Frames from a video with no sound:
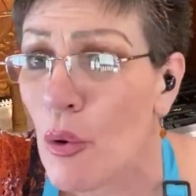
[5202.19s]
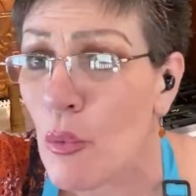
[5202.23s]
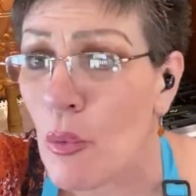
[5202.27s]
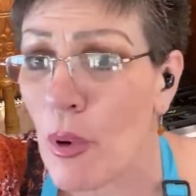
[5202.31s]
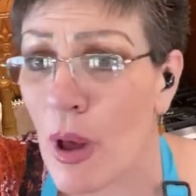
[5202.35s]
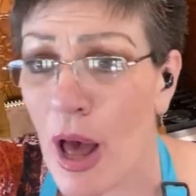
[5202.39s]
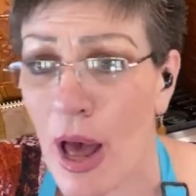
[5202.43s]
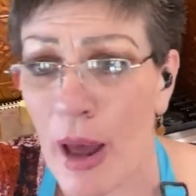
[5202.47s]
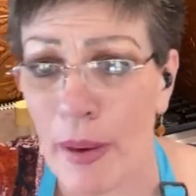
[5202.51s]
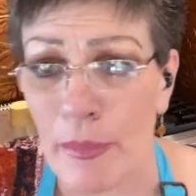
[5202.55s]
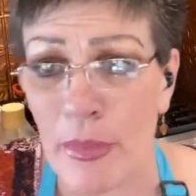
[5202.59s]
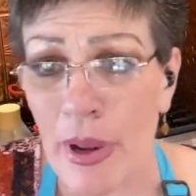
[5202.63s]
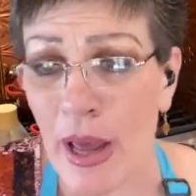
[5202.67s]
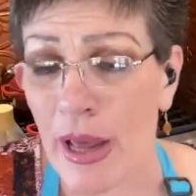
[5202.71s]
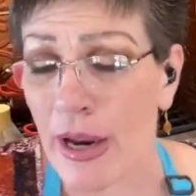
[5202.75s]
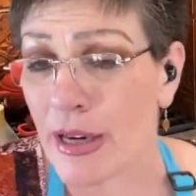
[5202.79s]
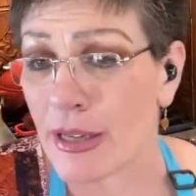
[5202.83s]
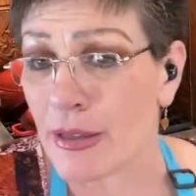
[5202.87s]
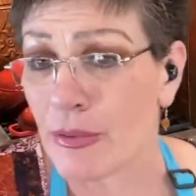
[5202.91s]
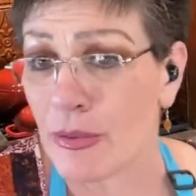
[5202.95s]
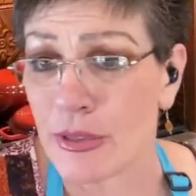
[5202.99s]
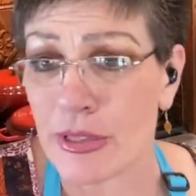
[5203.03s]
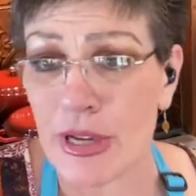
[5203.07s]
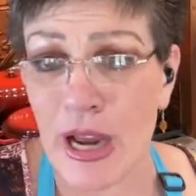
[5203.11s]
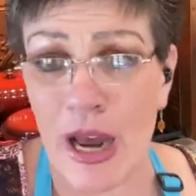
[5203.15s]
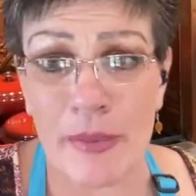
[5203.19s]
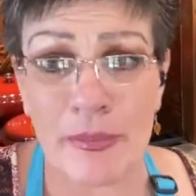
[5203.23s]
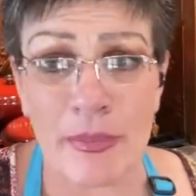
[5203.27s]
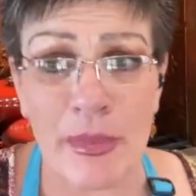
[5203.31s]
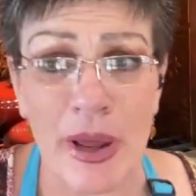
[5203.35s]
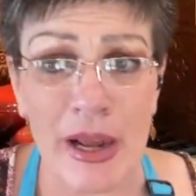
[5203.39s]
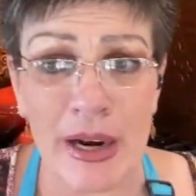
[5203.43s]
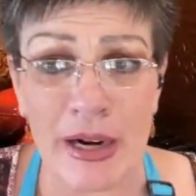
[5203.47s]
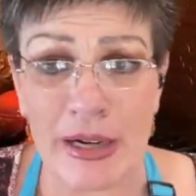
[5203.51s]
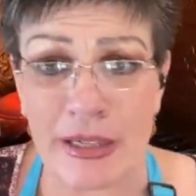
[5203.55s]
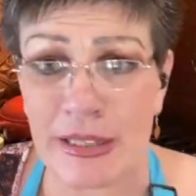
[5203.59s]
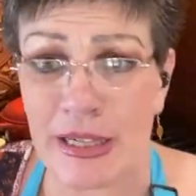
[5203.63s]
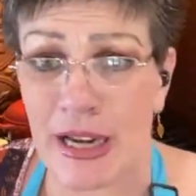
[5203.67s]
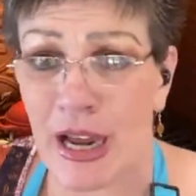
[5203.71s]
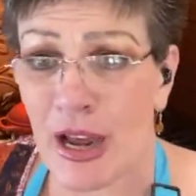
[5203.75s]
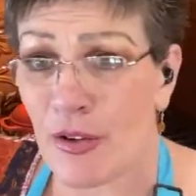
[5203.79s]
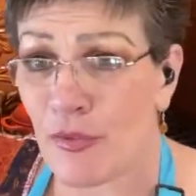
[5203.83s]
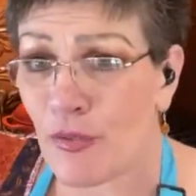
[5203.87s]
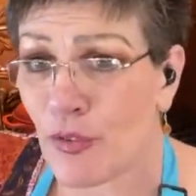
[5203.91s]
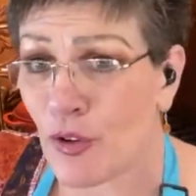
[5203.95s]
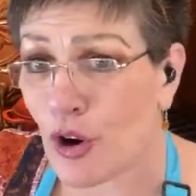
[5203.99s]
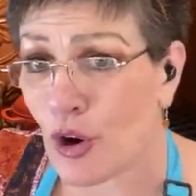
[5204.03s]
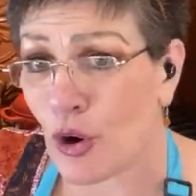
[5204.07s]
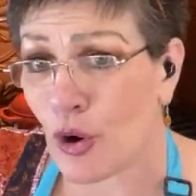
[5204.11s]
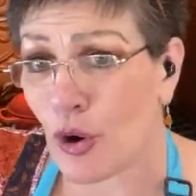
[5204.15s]
Well, I'm not a
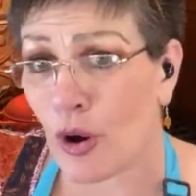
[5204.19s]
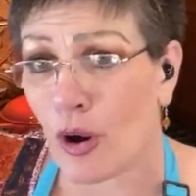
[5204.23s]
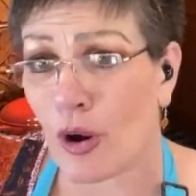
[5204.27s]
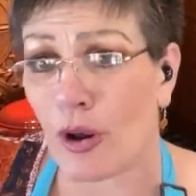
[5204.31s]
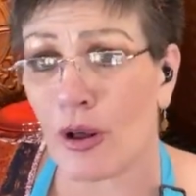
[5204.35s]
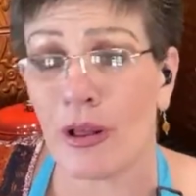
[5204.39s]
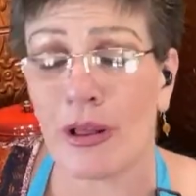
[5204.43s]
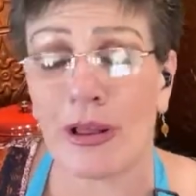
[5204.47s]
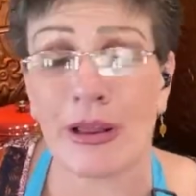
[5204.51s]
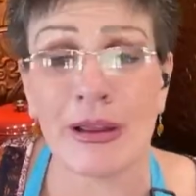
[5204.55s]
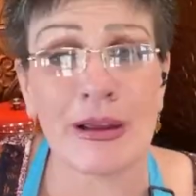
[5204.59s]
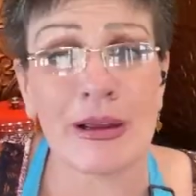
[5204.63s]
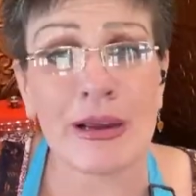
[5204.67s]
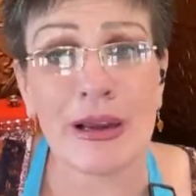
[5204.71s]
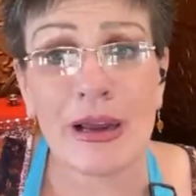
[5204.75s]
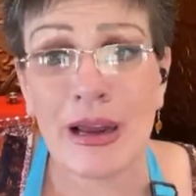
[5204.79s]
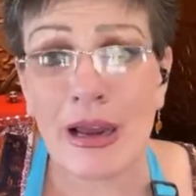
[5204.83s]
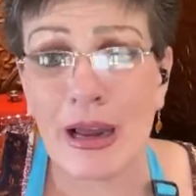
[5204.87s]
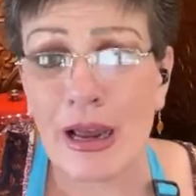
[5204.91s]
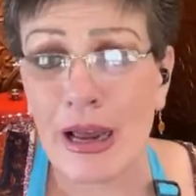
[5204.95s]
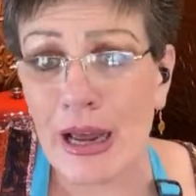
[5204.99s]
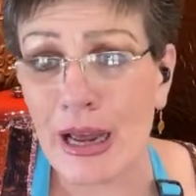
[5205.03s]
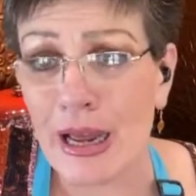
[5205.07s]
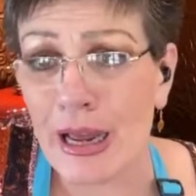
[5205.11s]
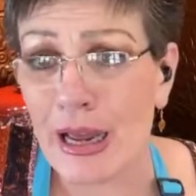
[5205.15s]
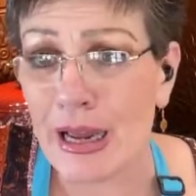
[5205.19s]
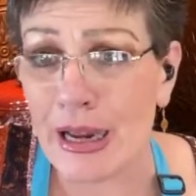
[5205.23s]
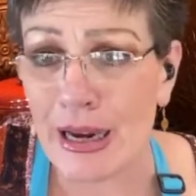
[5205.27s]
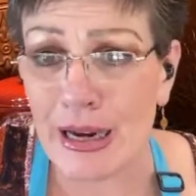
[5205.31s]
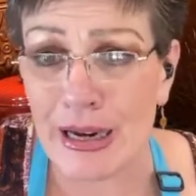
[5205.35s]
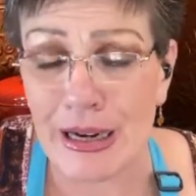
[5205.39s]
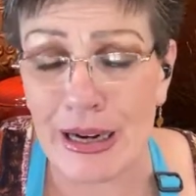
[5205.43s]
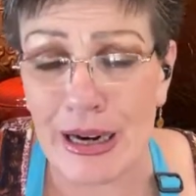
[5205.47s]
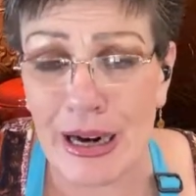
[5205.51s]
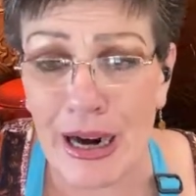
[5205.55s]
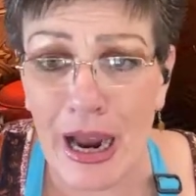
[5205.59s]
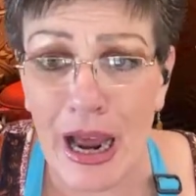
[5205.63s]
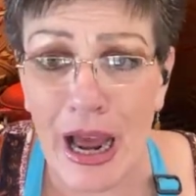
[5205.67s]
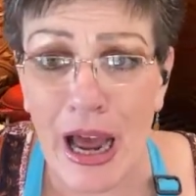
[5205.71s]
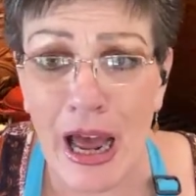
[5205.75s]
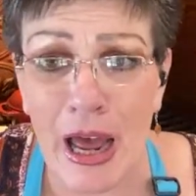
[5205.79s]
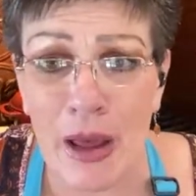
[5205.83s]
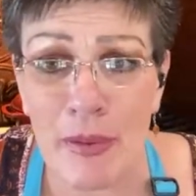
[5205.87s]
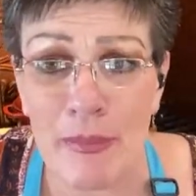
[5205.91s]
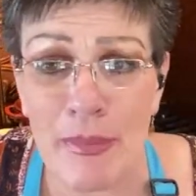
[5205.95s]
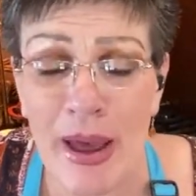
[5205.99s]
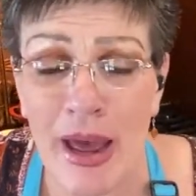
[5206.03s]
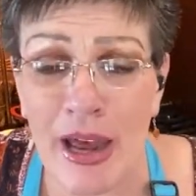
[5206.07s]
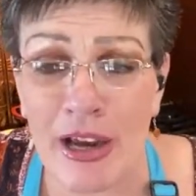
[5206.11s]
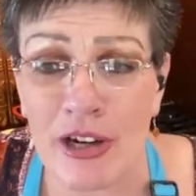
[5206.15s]
tough girl.
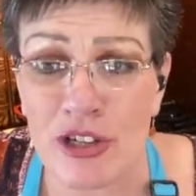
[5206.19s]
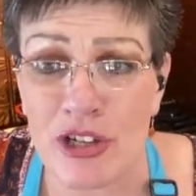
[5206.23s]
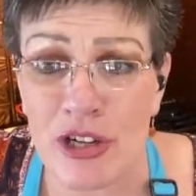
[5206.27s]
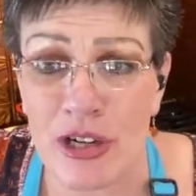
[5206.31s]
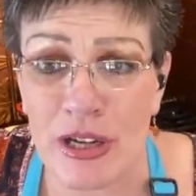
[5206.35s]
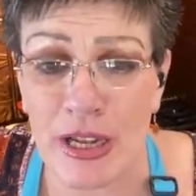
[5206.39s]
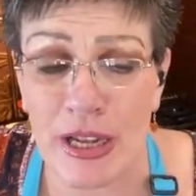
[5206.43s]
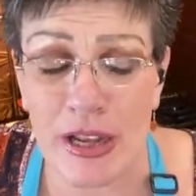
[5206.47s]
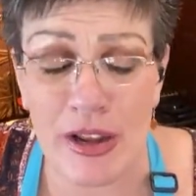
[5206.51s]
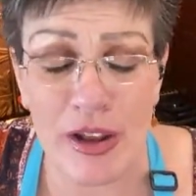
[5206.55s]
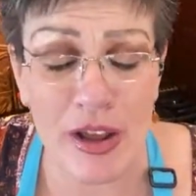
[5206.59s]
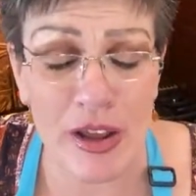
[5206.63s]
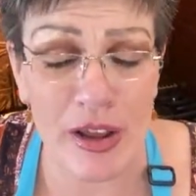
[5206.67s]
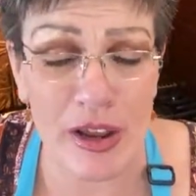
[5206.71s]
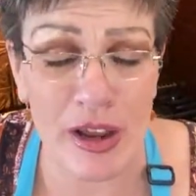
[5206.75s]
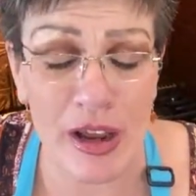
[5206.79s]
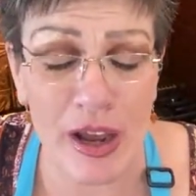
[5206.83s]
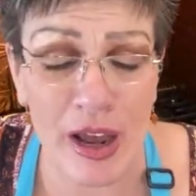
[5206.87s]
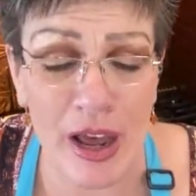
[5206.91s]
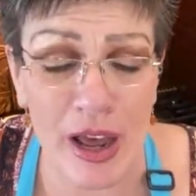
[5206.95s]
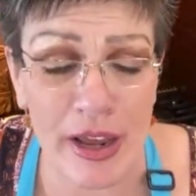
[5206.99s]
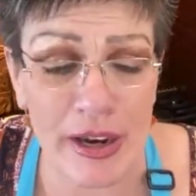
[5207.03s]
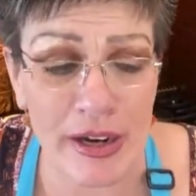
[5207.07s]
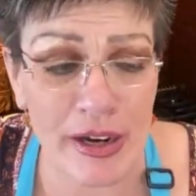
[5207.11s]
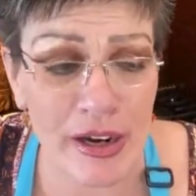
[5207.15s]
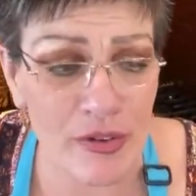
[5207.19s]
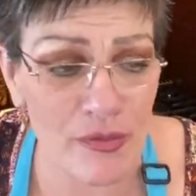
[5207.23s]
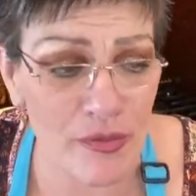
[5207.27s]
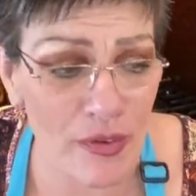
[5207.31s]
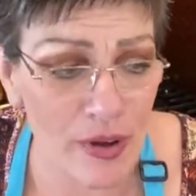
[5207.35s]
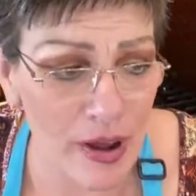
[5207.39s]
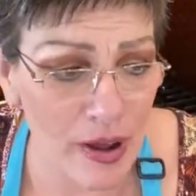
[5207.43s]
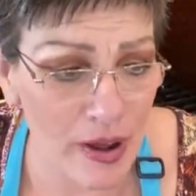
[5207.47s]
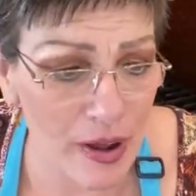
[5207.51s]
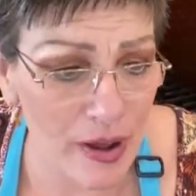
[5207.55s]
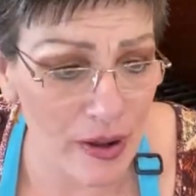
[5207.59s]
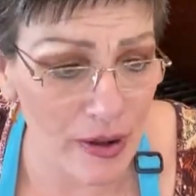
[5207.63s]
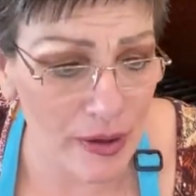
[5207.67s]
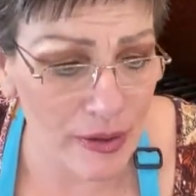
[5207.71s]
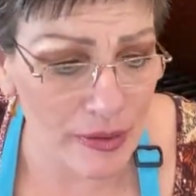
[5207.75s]
I'm actually kind of